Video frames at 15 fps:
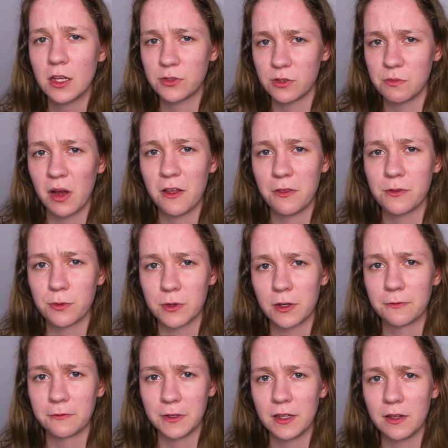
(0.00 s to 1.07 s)
to my Twitter
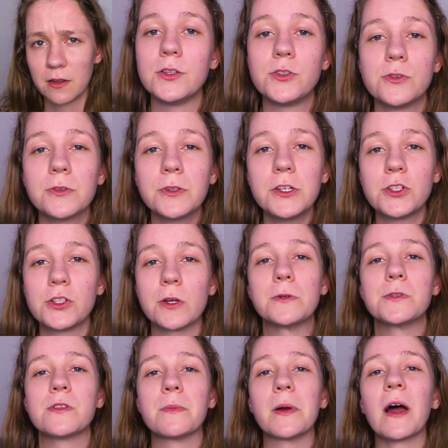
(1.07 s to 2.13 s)
feed. It truly
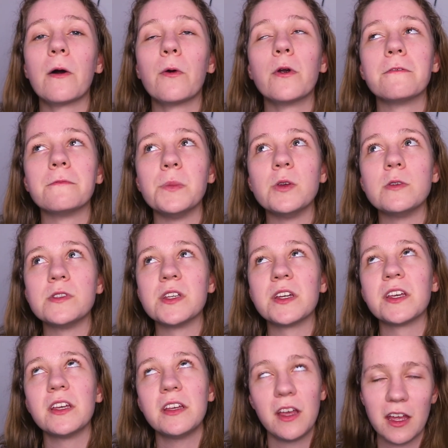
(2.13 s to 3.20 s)
shows the power of
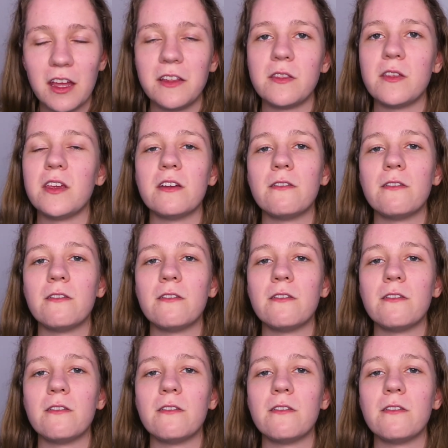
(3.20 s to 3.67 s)
music and the